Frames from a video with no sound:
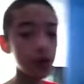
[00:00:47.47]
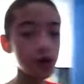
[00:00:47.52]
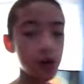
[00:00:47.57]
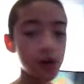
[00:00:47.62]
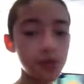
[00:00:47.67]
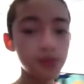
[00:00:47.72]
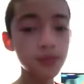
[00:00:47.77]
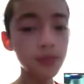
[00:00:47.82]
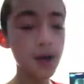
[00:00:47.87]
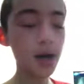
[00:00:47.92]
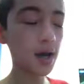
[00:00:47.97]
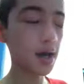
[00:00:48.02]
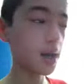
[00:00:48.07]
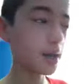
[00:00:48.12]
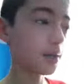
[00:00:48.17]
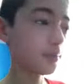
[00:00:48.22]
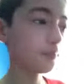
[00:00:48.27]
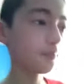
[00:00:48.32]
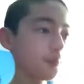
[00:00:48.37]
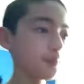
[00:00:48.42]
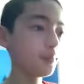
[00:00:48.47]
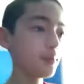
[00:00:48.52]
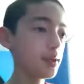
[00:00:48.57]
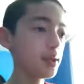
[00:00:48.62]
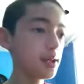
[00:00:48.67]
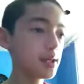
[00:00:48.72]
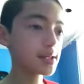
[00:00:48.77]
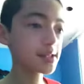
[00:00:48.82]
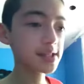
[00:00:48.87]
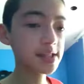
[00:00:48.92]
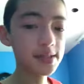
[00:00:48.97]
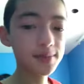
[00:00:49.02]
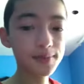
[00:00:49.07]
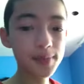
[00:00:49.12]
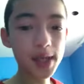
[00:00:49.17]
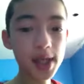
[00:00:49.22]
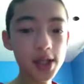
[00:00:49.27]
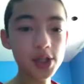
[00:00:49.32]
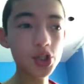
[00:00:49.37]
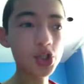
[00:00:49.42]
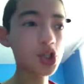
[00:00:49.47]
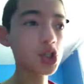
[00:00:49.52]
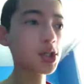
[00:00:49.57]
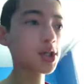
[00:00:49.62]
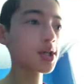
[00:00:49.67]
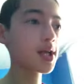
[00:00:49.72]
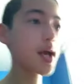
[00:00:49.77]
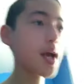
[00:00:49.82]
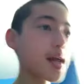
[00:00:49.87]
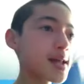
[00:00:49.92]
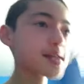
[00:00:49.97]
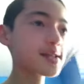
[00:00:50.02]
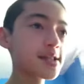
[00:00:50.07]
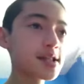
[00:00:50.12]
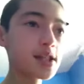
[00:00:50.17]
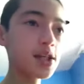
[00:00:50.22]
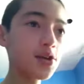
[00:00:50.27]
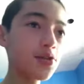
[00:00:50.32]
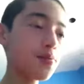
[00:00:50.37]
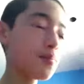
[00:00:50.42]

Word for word: of my expansion and stuff